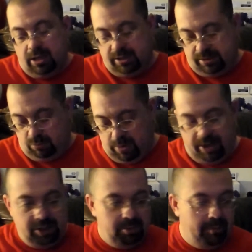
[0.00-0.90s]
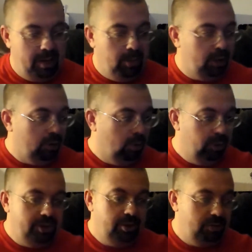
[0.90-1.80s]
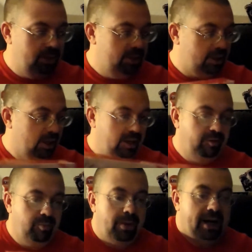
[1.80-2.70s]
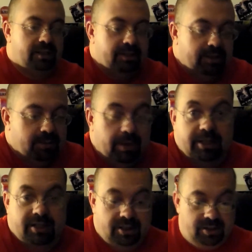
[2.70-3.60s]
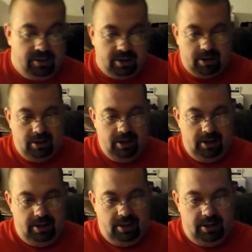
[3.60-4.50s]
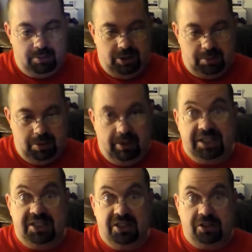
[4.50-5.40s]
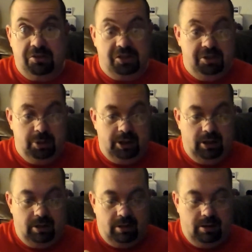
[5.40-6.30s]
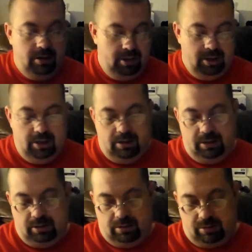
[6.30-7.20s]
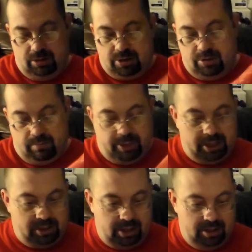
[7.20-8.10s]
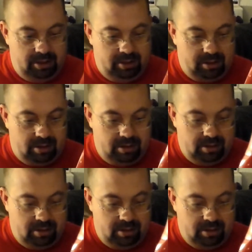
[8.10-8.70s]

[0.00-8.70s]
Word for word: This reminds me my mother always used these kind of boxes. My sister this must be my sister's doing. These little shirt box things.